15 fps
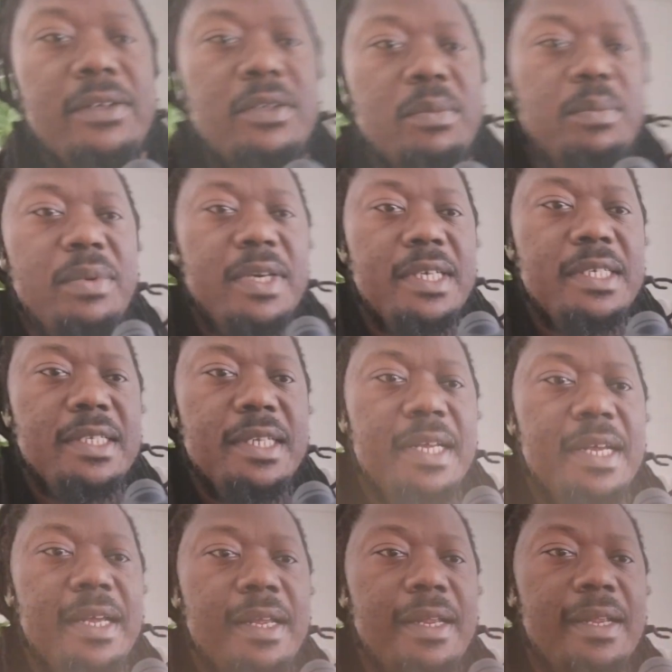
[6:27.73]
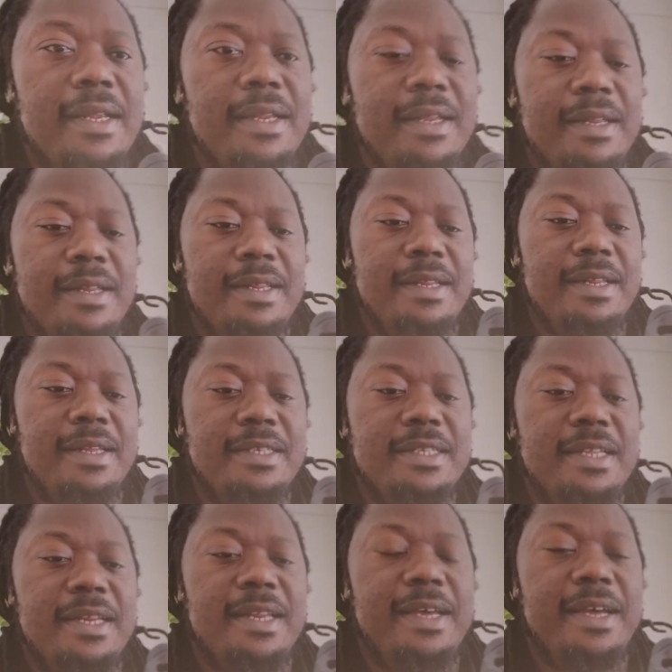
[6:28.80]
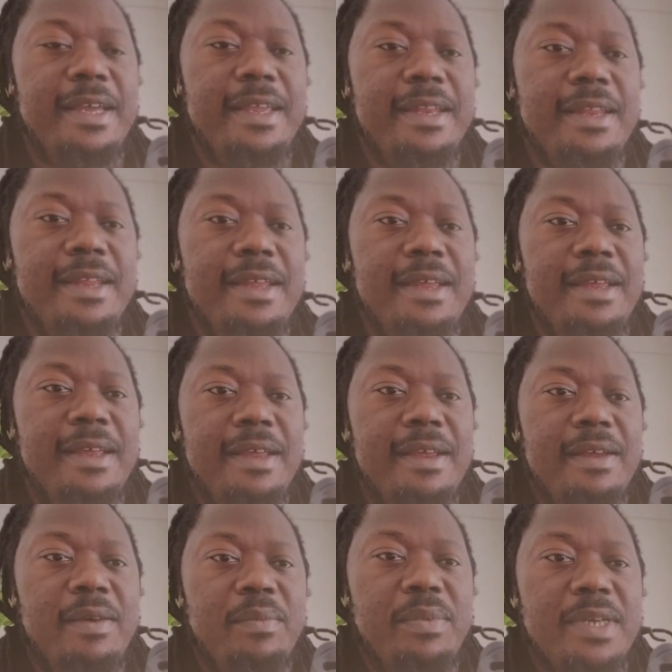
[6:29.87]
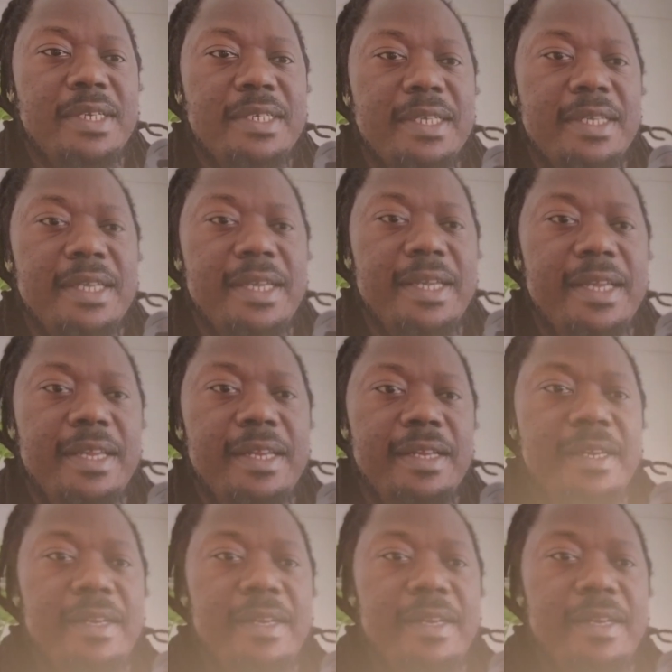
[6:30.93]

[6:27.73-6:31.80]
press that. That's the light. Press again.